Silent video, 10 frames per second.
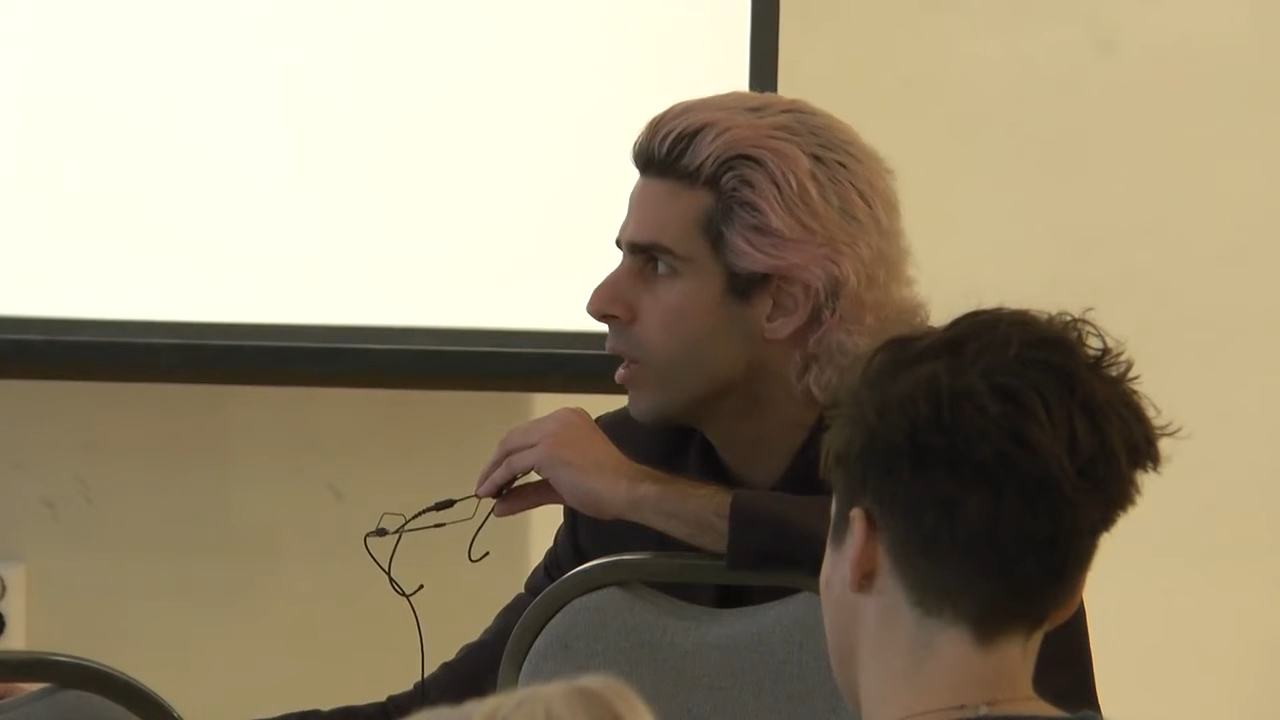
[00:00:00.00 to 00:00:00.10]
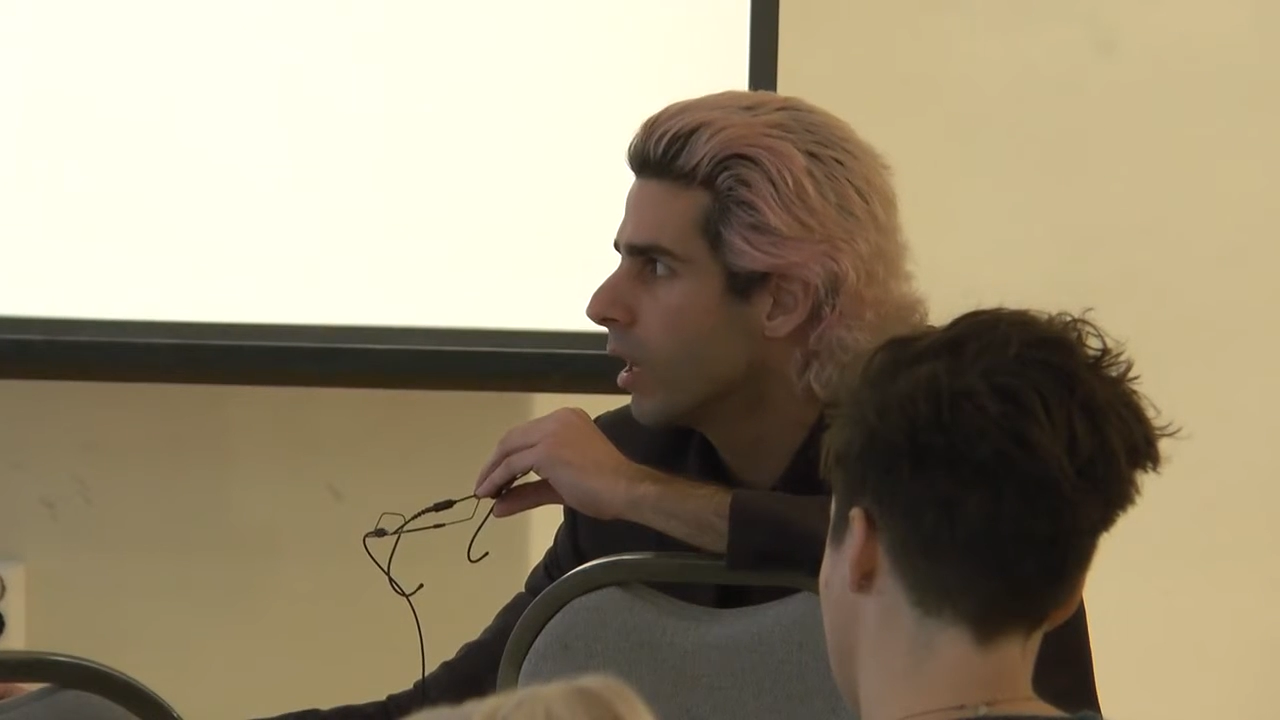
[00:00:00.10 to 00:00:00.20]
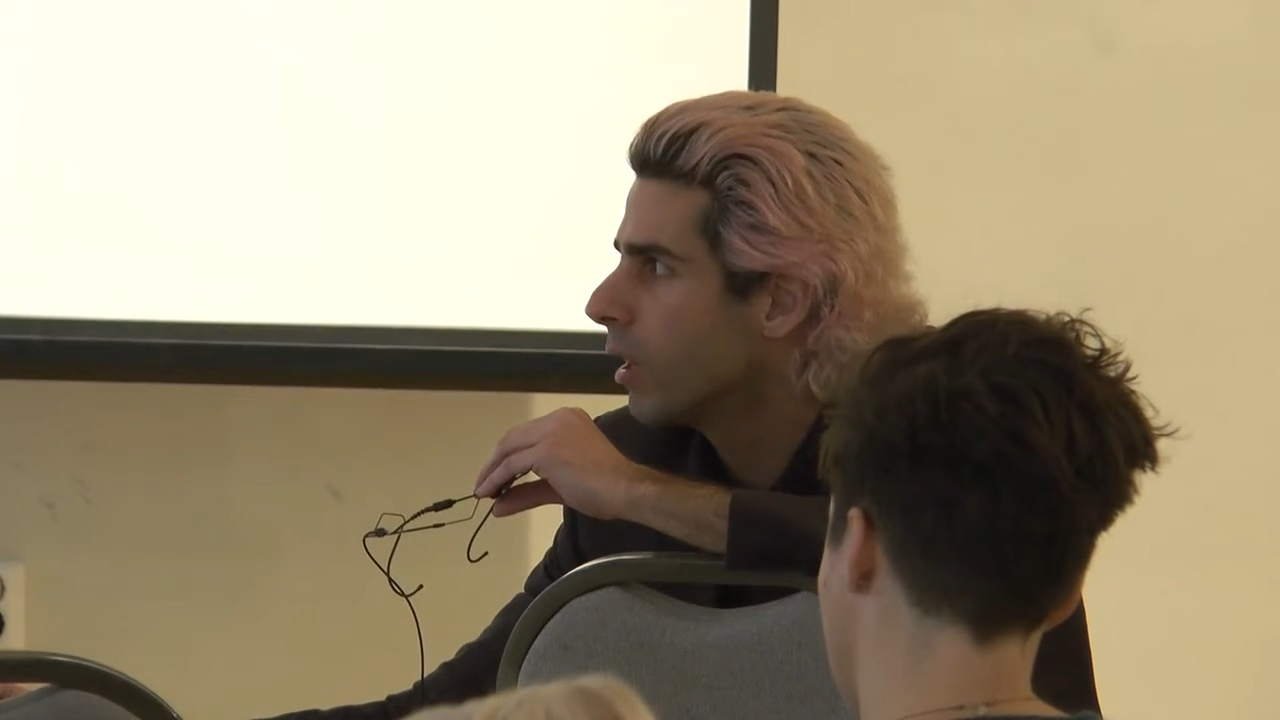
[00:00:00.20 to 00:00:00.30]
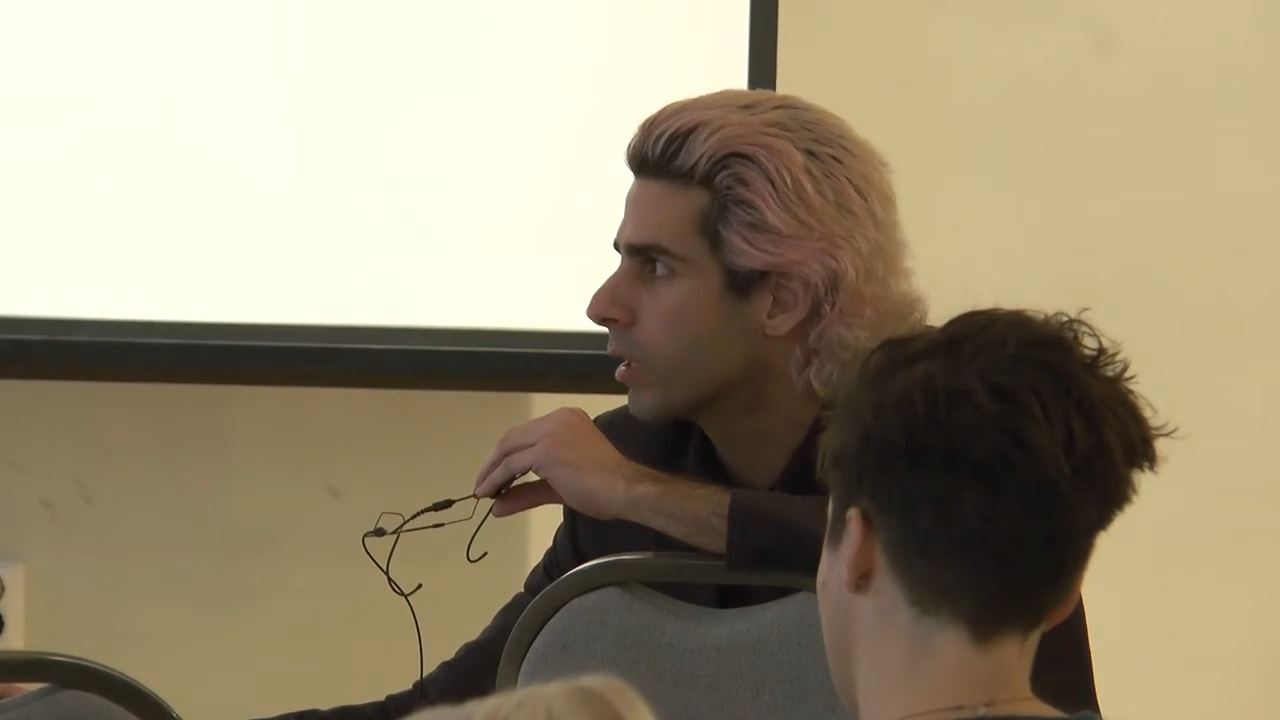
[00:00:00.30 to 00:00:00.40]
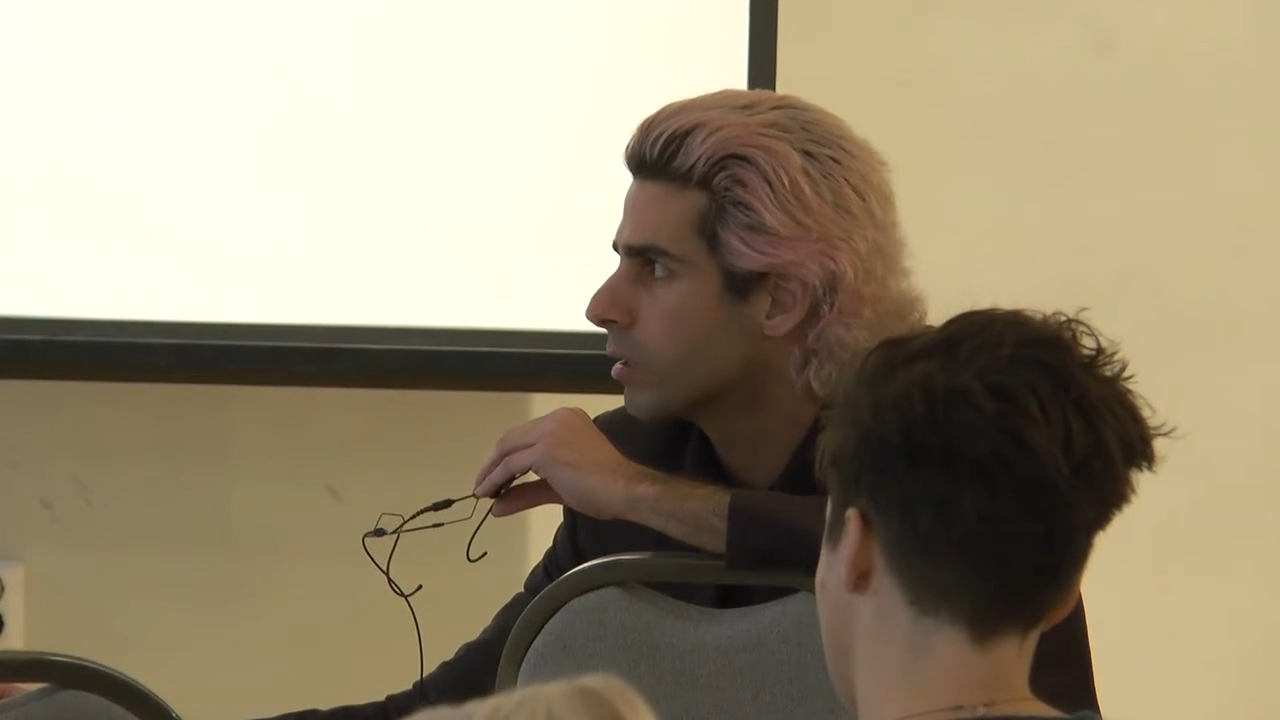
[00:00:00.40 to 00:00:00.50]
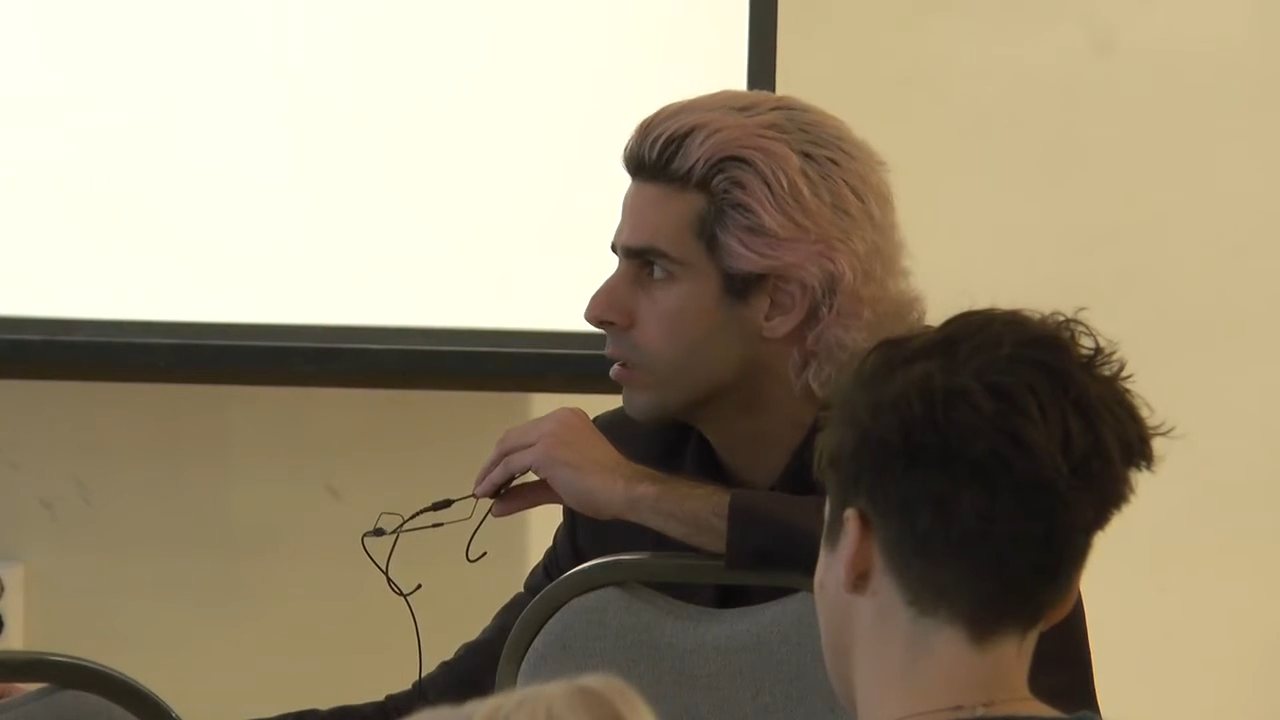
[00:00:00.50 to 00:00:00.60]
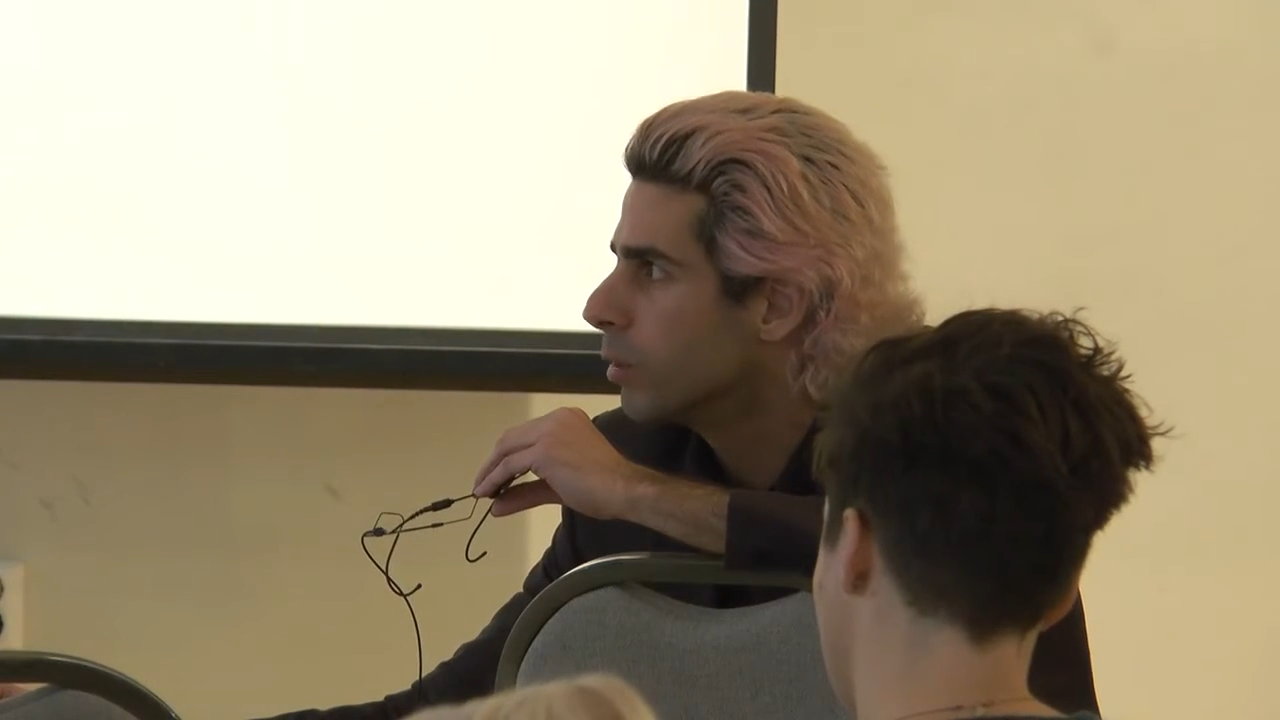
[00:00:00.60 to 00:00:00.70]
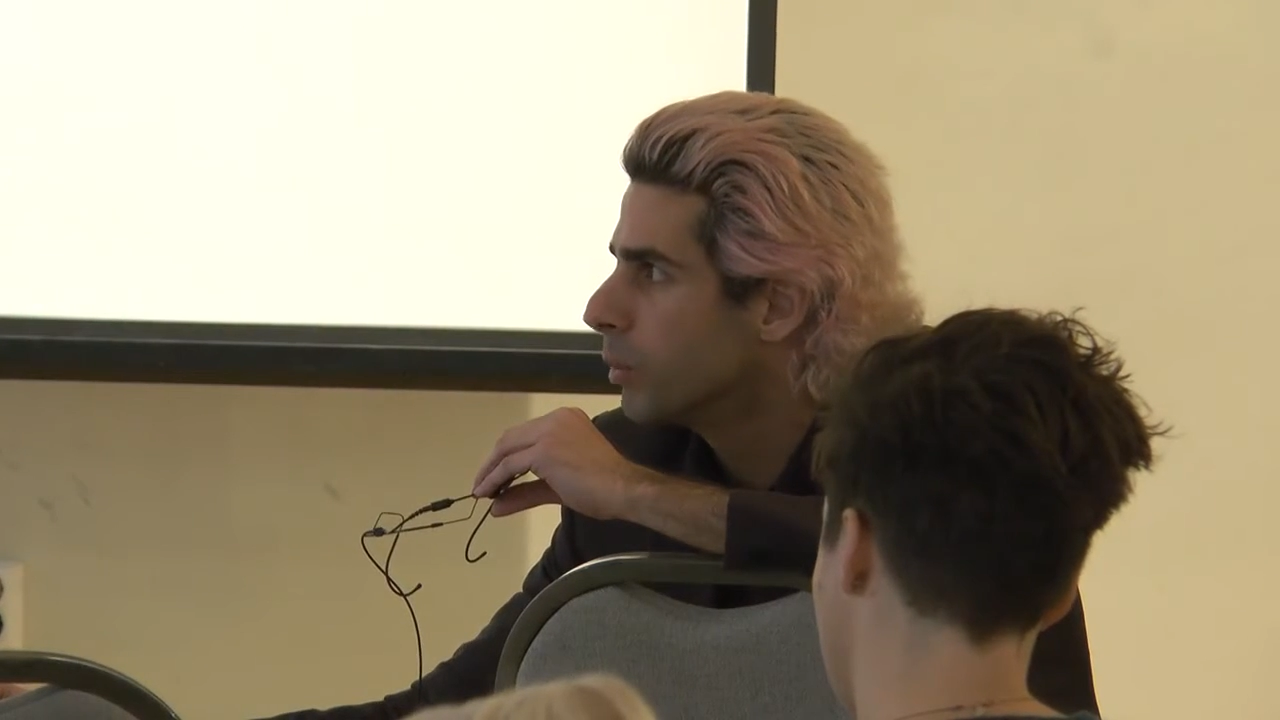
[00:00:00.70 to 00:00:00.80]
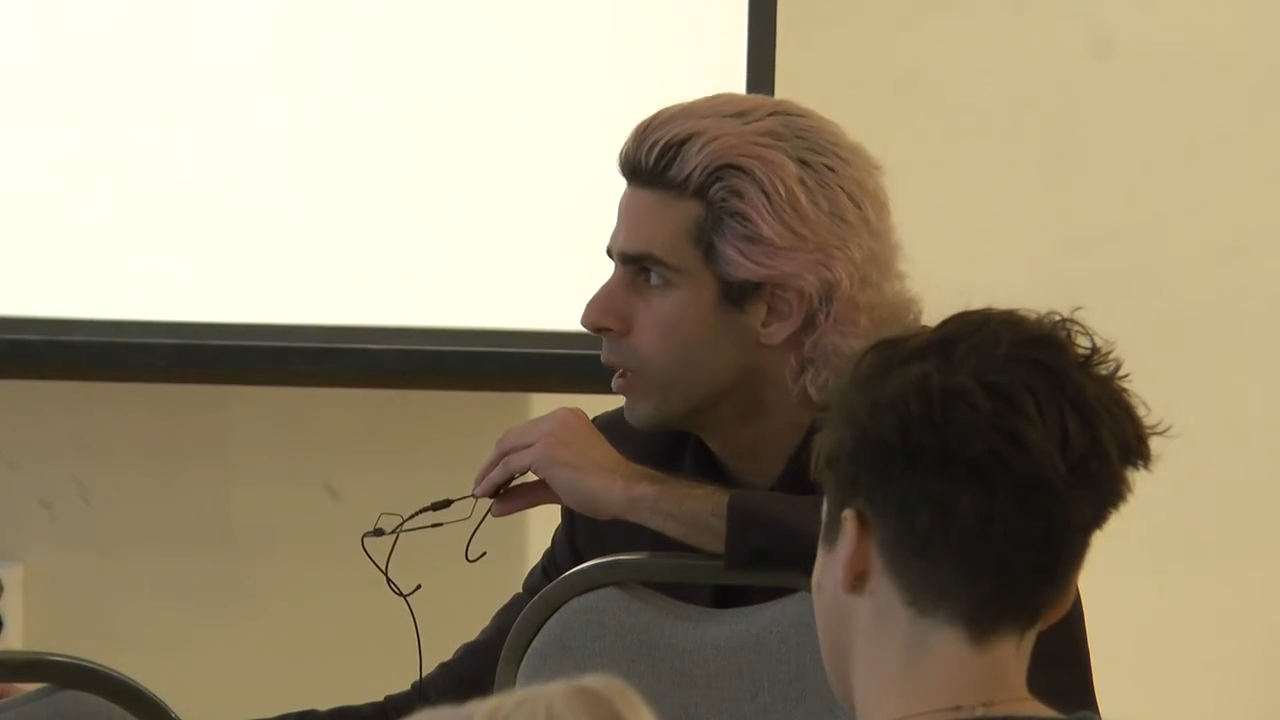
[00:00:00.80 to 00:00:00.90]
dialogue at a global